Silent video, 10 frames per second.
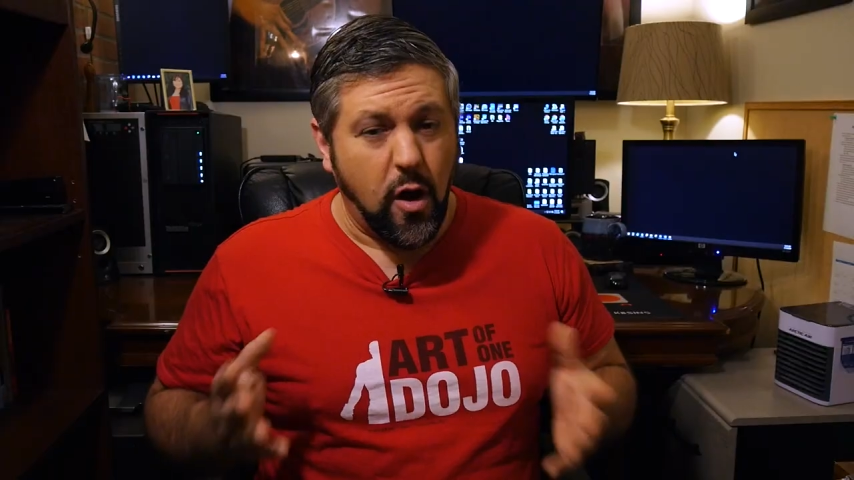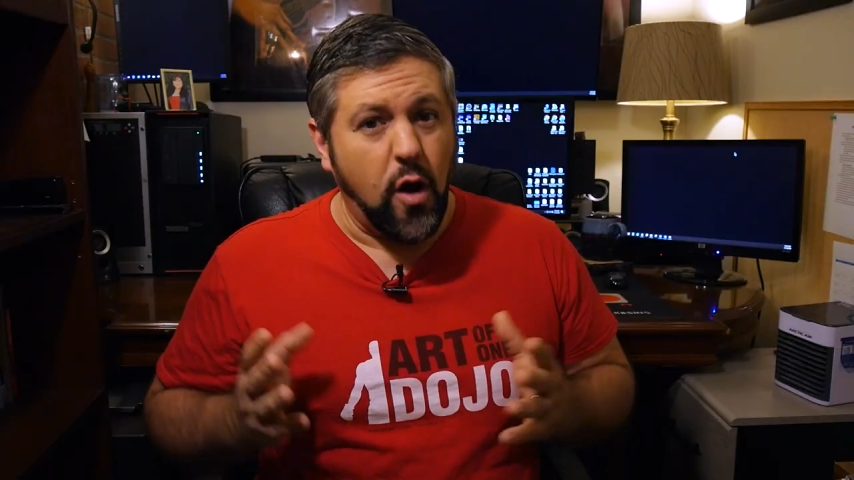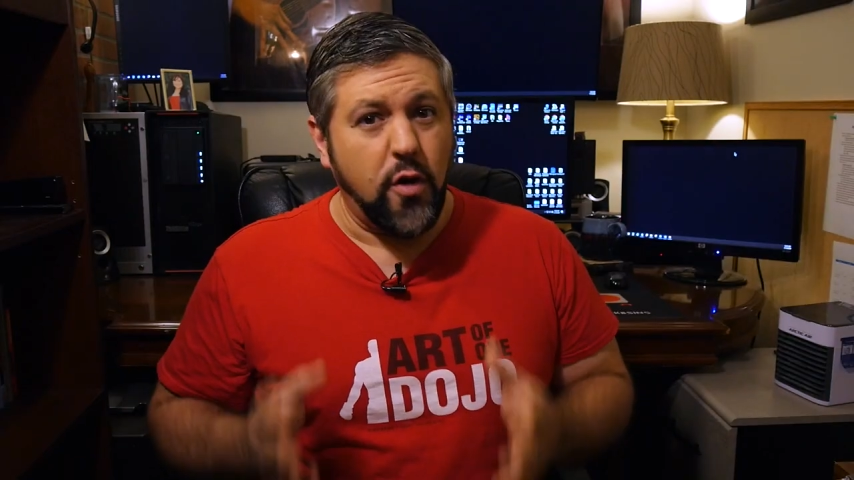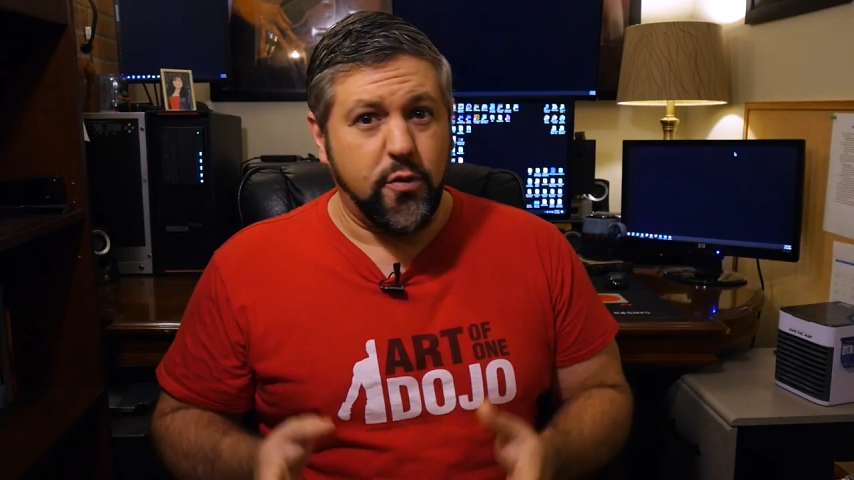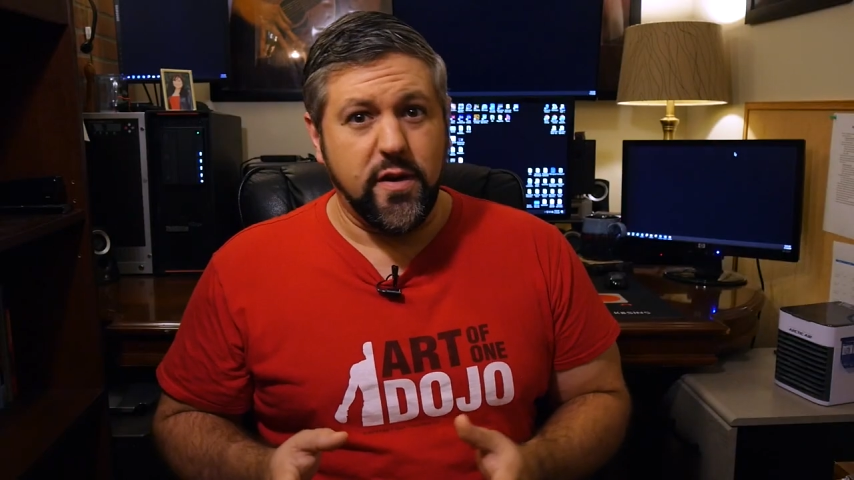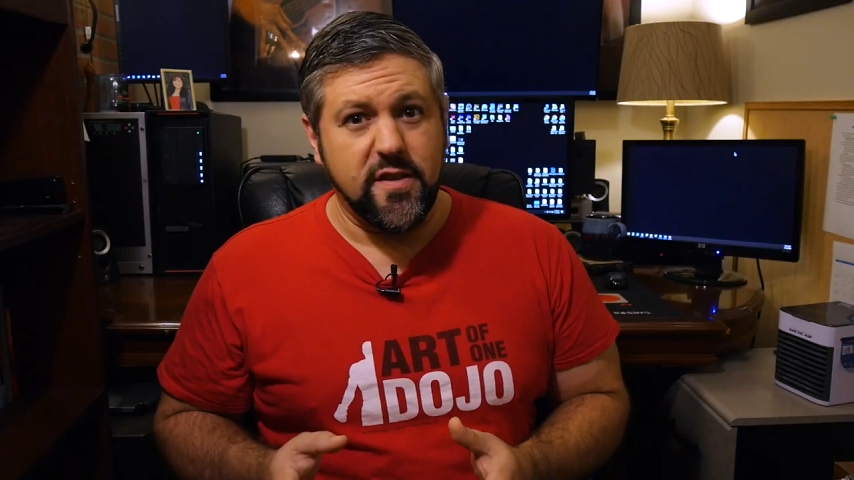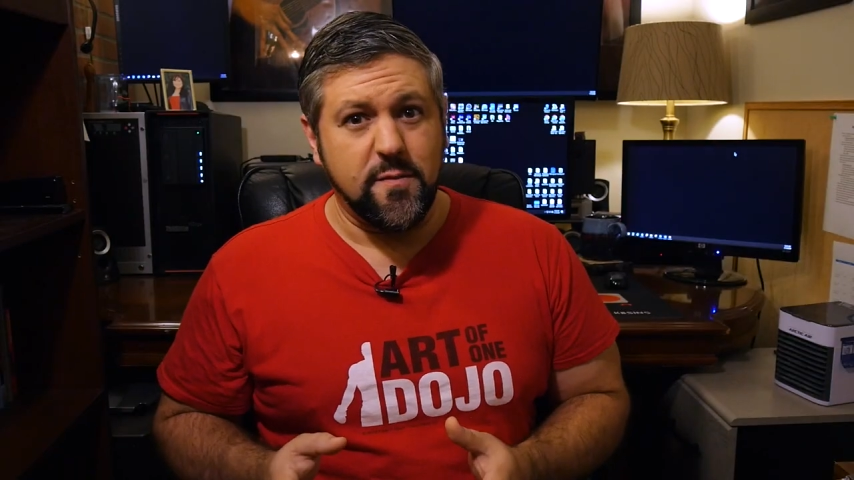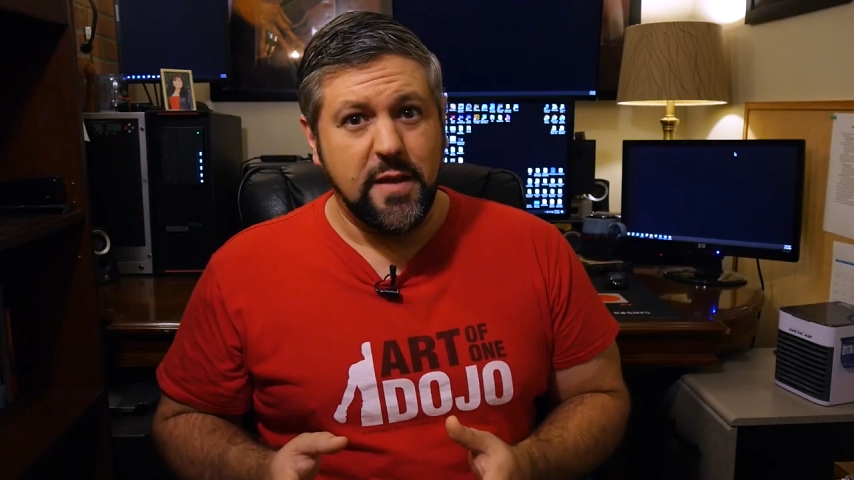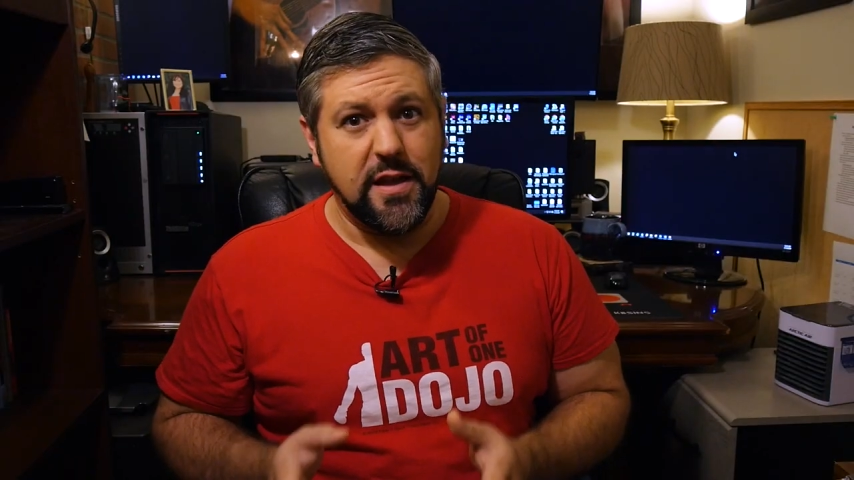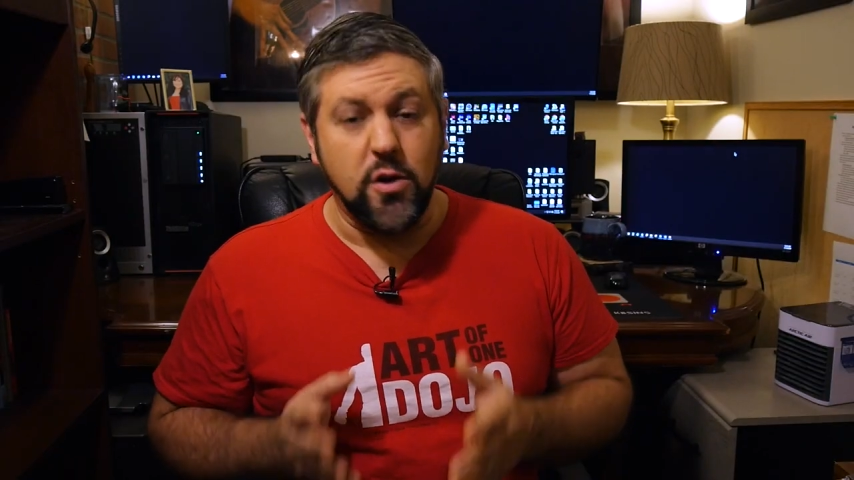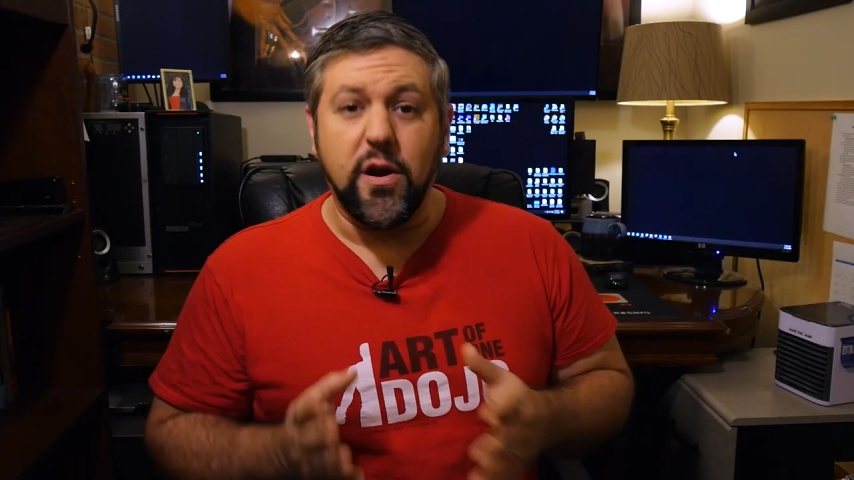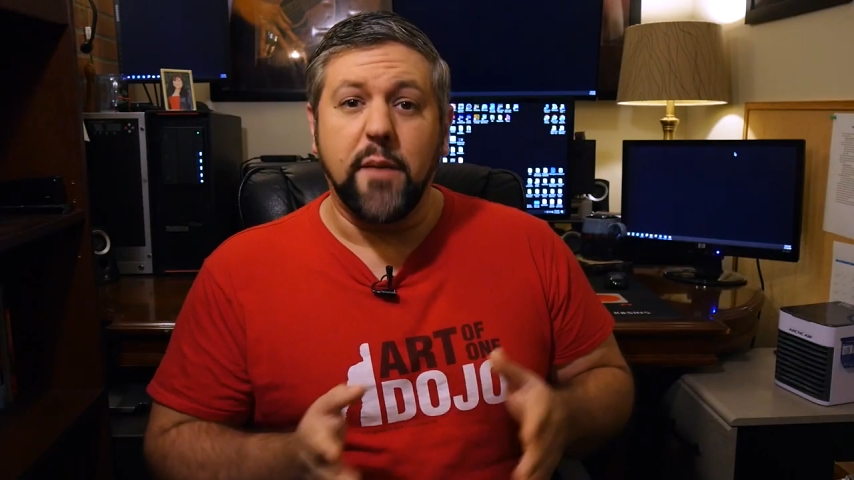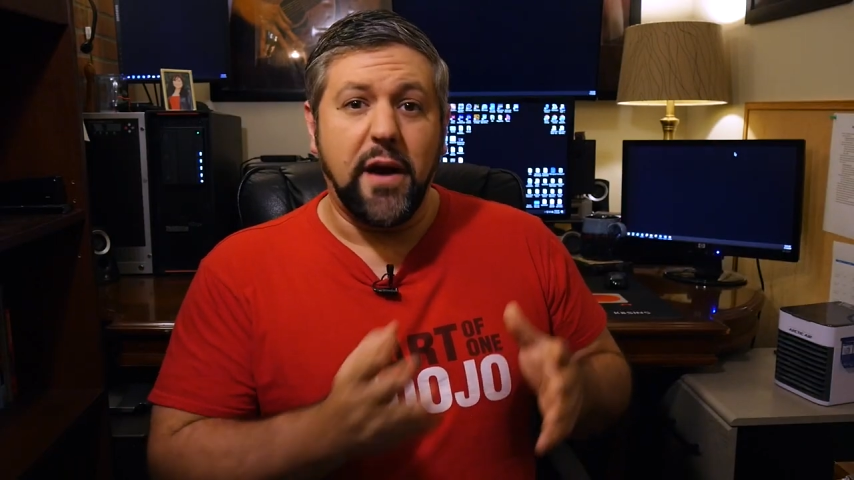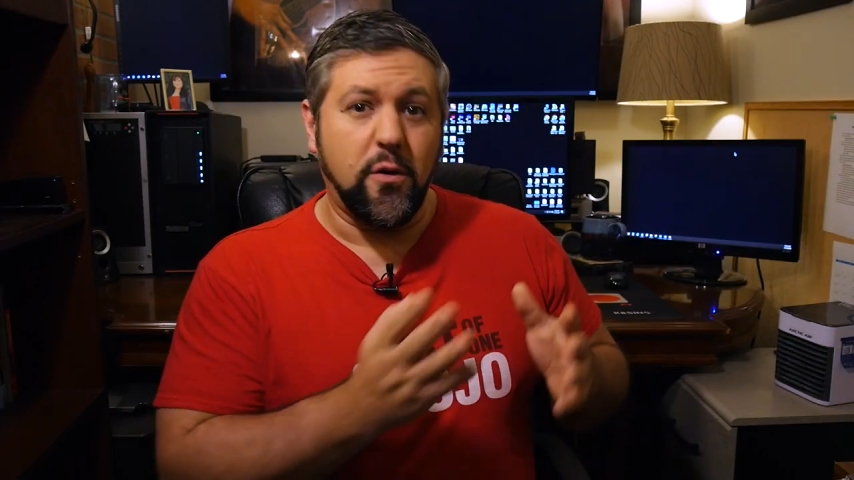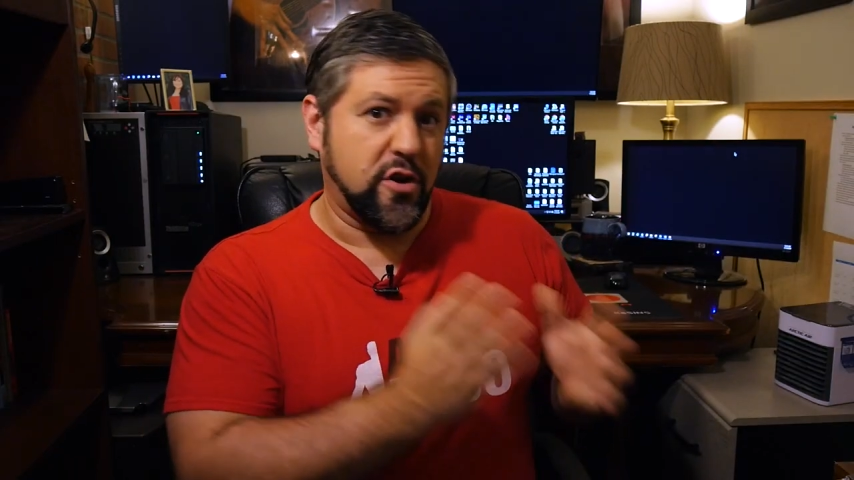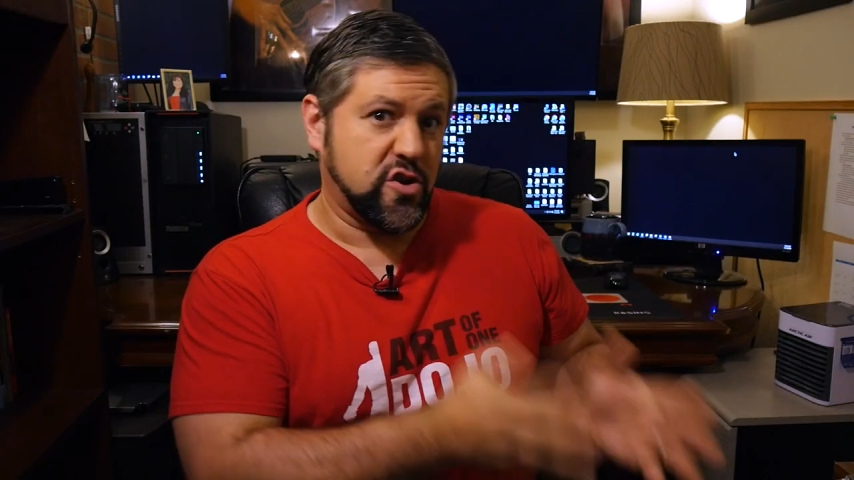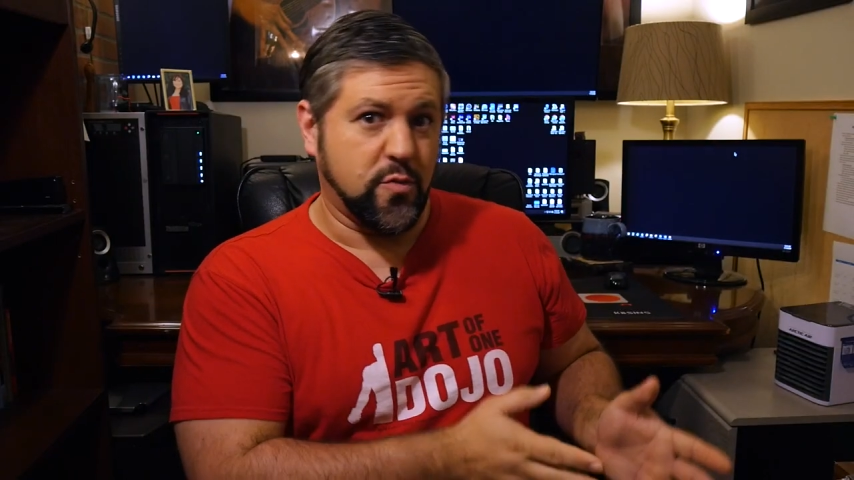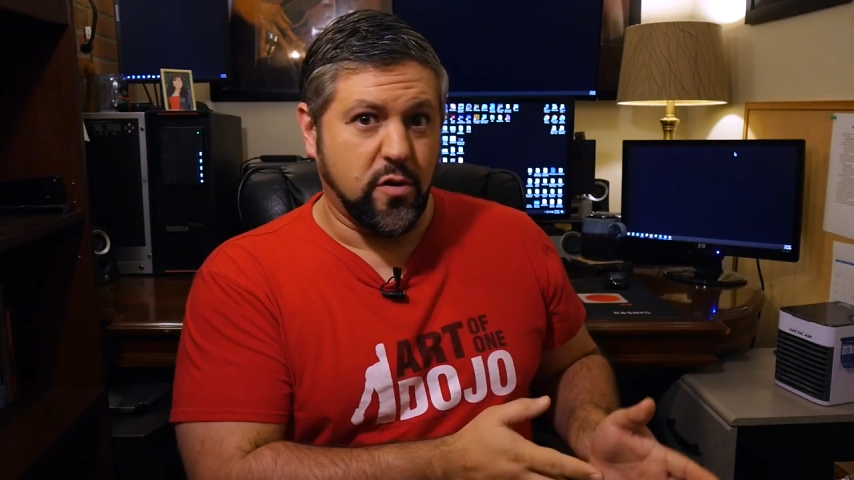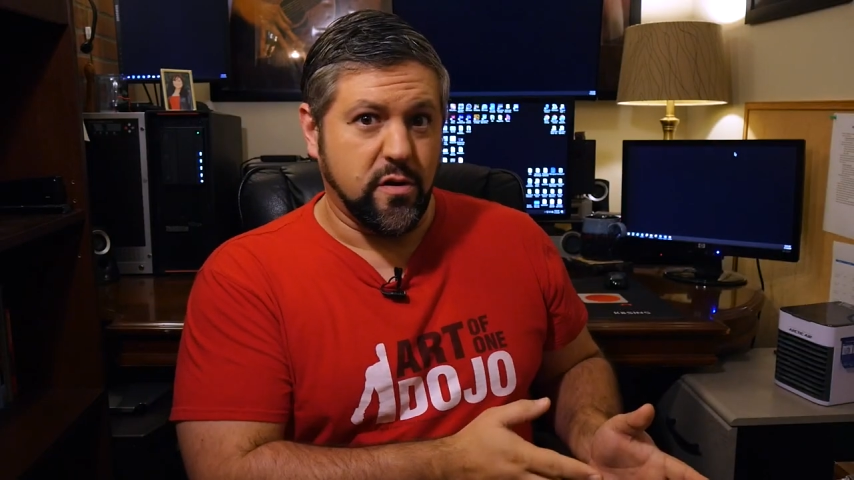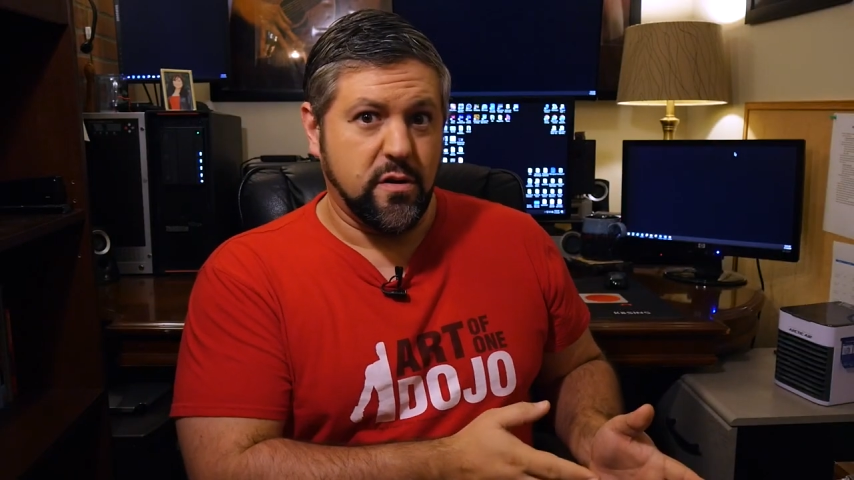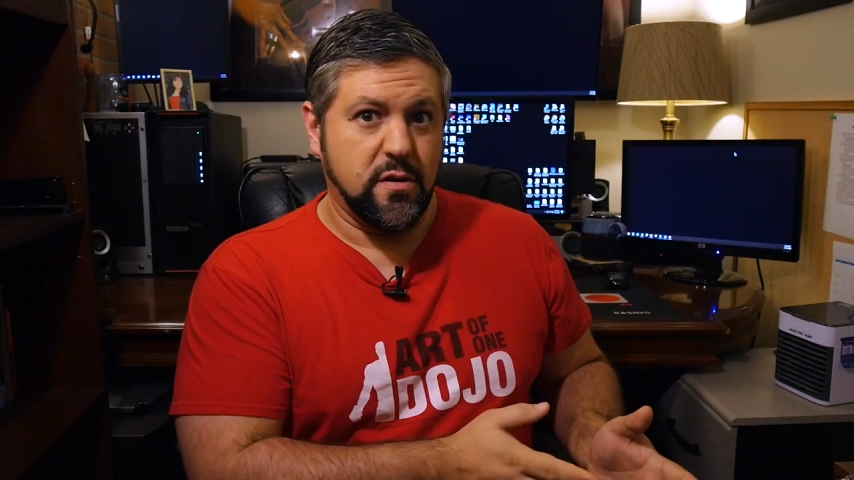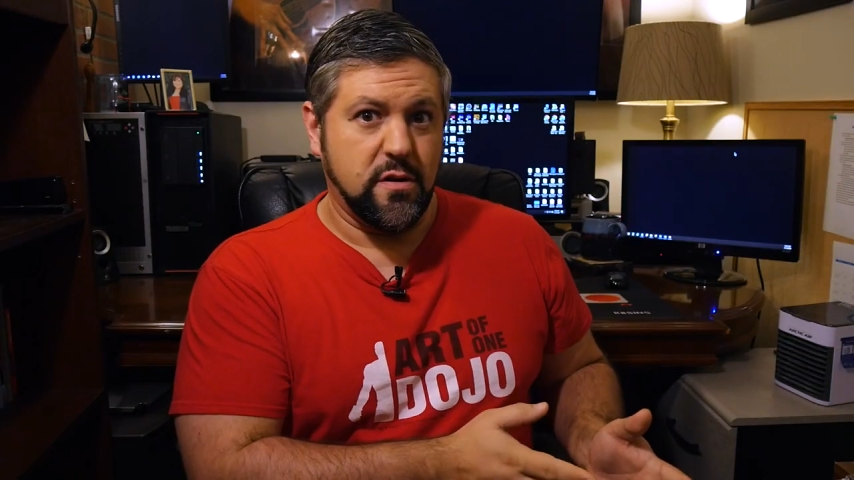all three of these men are on Mount Rushmore.